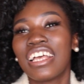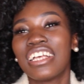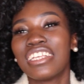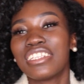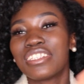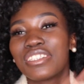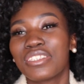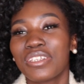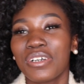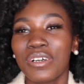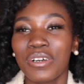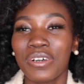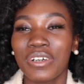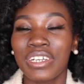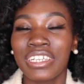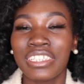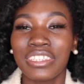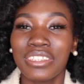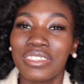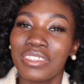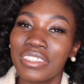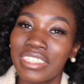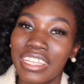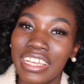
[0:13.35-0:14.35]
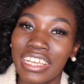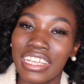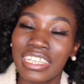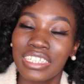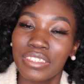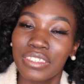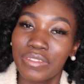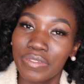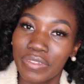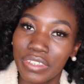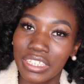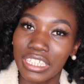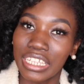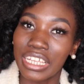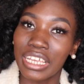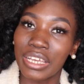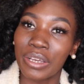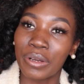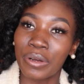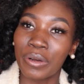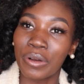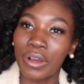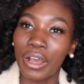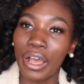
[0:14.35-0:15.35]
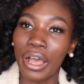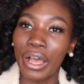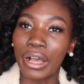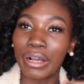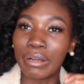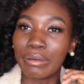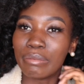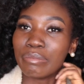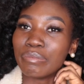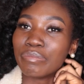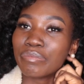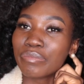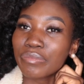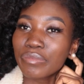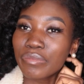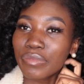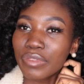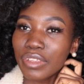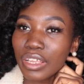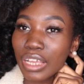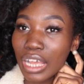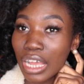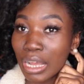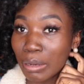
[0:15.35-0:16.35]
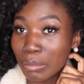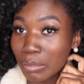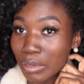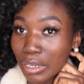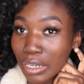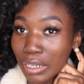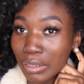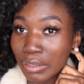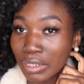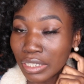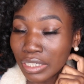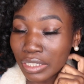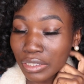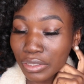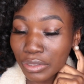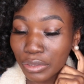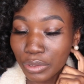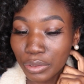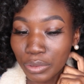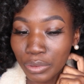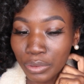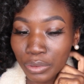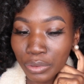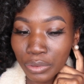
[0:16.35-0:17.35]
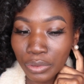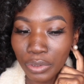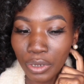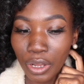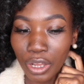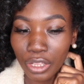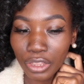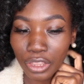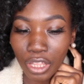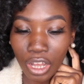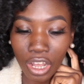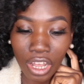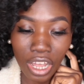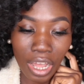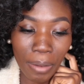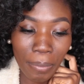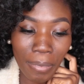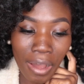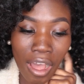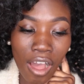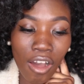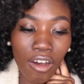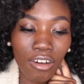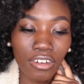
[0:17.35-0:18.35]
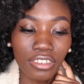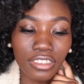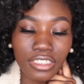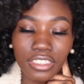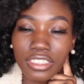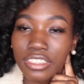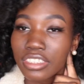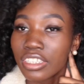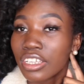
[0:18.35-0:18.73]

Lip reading: So in today's video I'm going to talk about